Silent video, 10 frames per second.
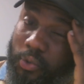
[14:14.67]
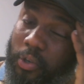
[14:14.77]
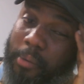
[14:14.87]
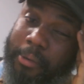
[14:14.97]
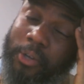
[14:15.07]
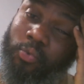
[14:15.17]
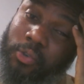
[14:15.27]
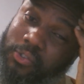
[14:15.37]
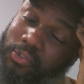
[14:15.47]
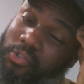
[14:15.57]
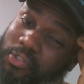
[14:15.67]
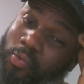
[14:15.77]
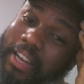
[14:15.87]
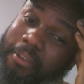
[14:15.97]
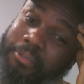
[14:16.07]
to talk about was
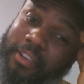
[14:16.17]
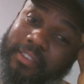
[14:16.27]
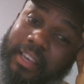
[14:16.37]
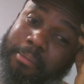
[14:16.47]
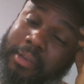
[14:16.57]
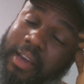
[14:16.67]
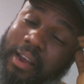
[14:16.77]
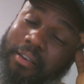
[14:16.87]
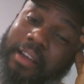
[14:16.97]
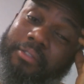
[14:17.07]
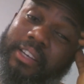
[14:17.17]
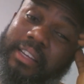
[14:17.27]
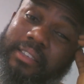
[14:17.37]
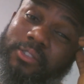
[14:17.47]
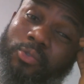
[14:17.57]
when I first came here. I arrived
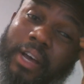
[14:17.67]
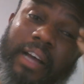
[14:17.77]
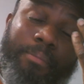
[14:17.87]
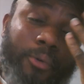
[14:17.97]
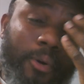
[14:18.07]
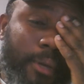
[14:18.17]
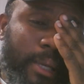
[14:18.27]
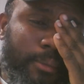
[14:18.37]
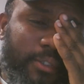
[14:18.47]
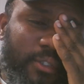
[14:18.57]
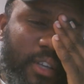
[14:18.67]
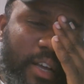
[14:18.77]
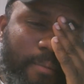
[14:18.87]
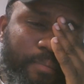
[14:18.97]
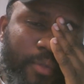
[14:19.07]
late, so I had problems
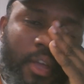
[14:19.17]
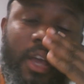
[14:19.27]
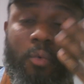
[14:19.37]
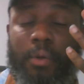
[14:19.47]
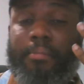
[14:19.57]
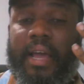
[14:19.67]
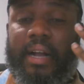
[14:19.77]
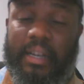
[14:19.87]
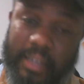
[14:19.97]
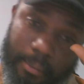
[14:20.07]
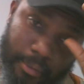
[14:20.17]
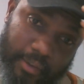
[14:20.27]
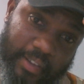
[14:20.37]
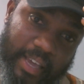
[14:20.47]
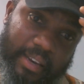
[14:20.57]
with my
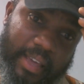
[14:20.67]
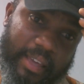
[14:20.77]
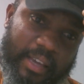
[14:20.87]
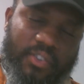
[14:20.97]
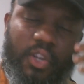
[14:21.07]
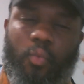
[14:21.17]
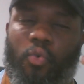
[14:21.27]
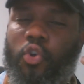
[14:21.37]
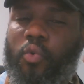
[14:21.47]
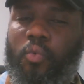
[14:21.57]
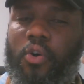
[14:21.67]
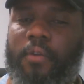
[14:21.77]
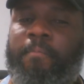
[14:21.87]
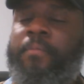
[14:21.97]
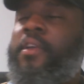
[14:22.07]
academics. I engaged in a
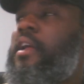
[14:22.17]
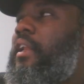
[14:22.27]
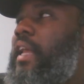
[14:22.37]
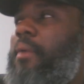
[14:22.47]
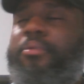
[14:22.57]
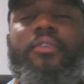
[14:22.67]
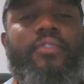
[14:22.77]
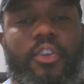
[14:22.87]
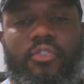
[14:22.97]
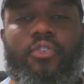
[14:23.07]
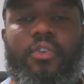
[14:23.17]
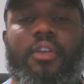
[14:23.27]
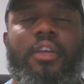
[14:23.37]
one-on-one library session,